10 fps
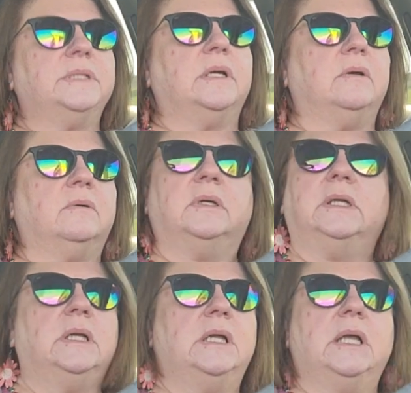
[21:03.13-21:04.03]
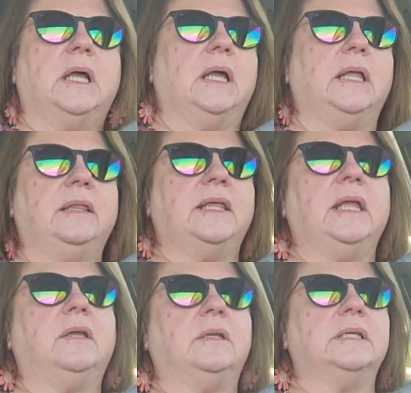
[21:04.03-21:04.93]
So I
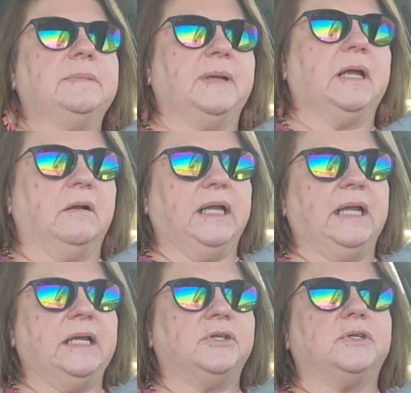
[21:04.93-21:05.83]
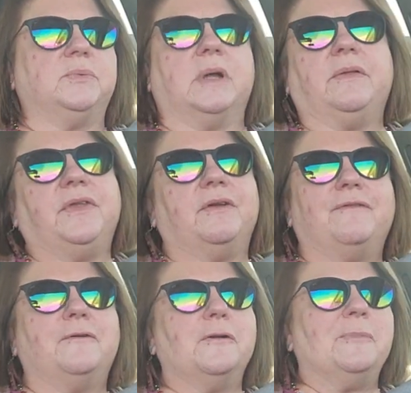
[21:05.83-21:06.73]
thank goodness my guardian angels were out there
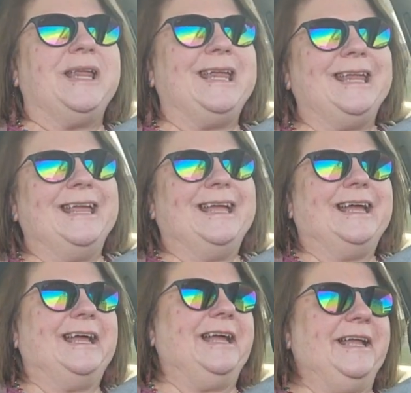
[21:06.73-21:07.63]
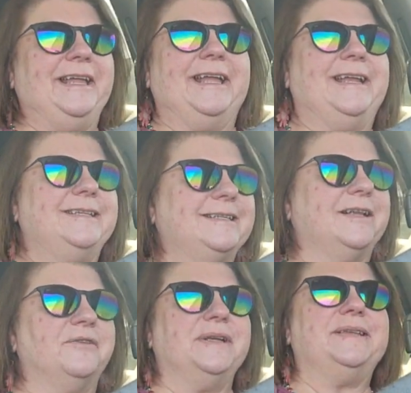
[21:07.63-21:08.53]
for me. I, I just
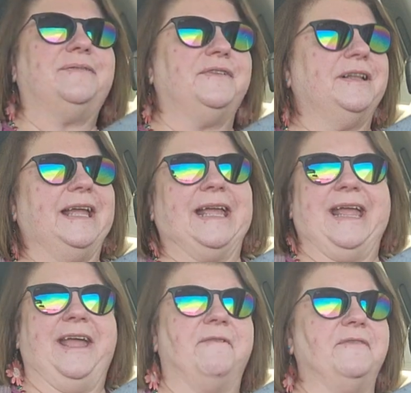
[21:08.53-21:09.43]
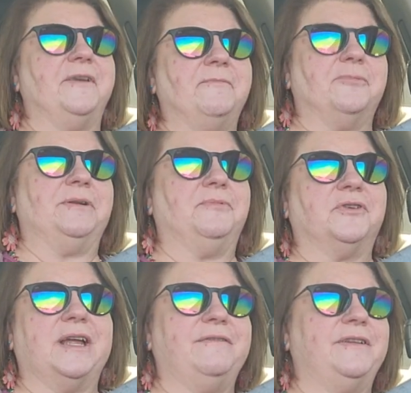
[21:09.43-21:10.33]
always feel like I have them when I'm
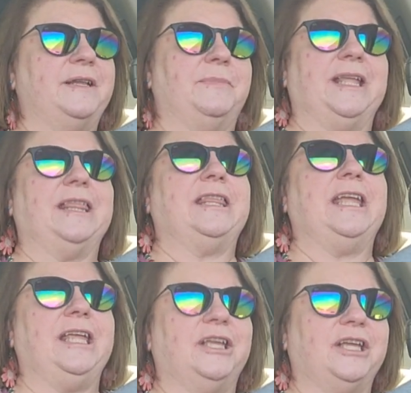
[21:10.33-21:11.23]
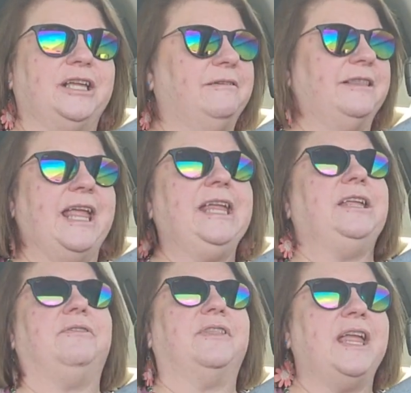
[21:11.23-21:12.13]
driving. I'm like, thank, thank
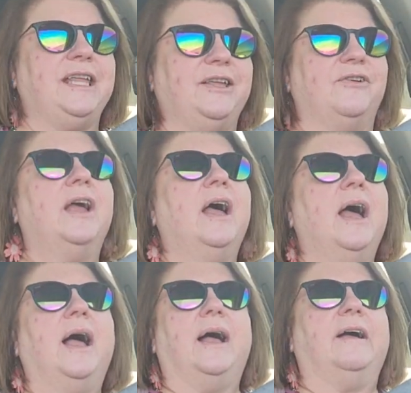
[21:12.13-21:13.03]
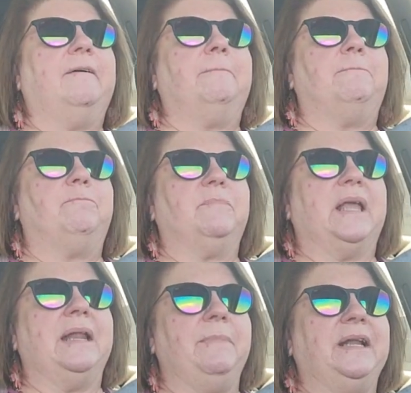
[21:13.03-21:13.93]
you, thank you.
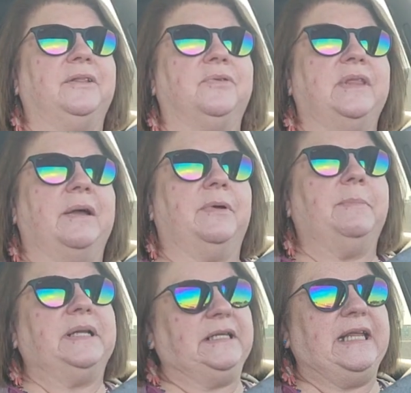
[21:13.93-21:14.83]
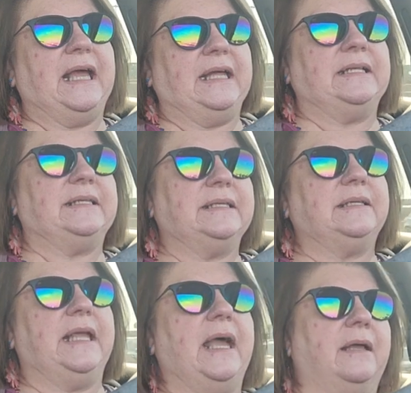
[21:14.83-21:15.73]
Um, and I made it through that one, but yeah, it's,
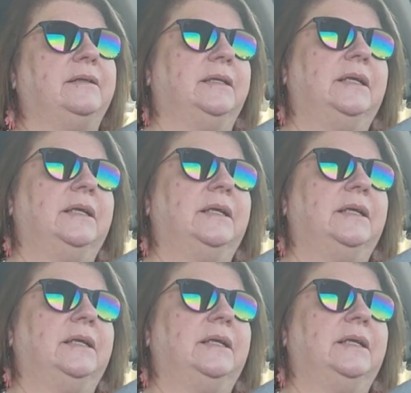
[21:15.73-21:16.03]
yeah,